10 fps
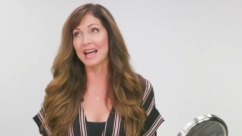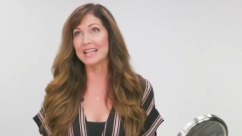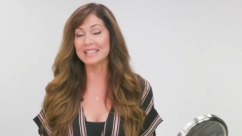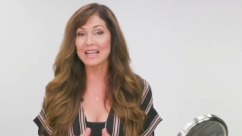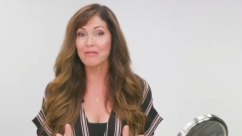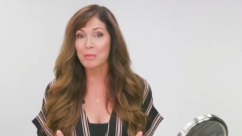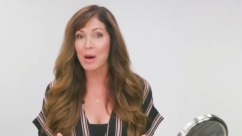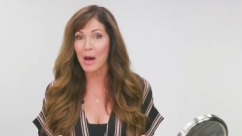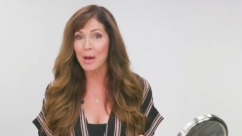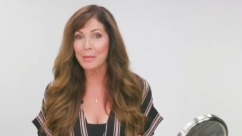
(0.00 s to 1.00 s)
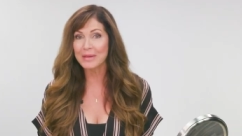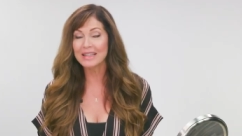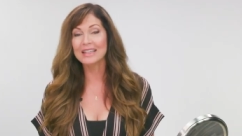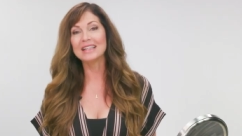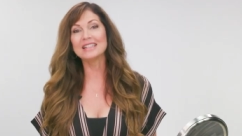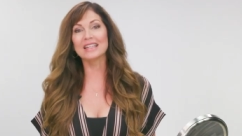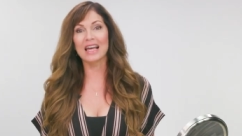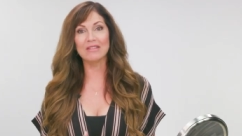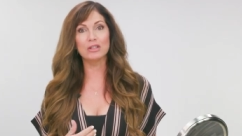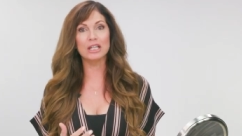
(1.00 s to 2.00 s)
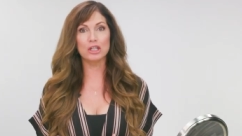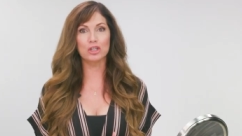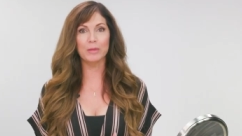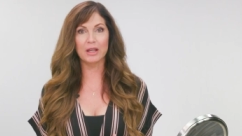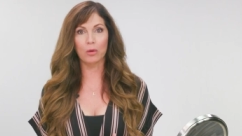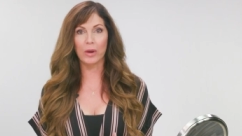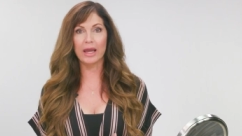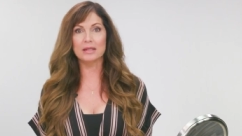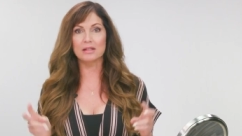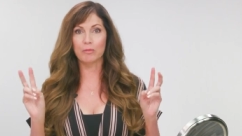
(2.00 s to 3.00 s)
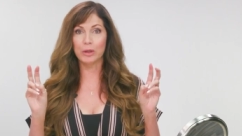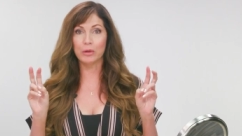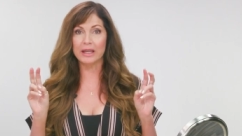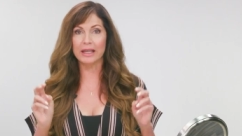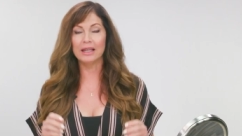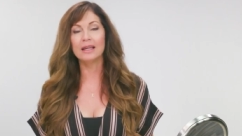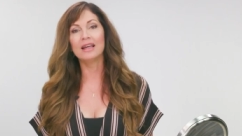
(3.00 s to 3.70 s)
I didn't have a mom to kind of teach me the ways of beauty,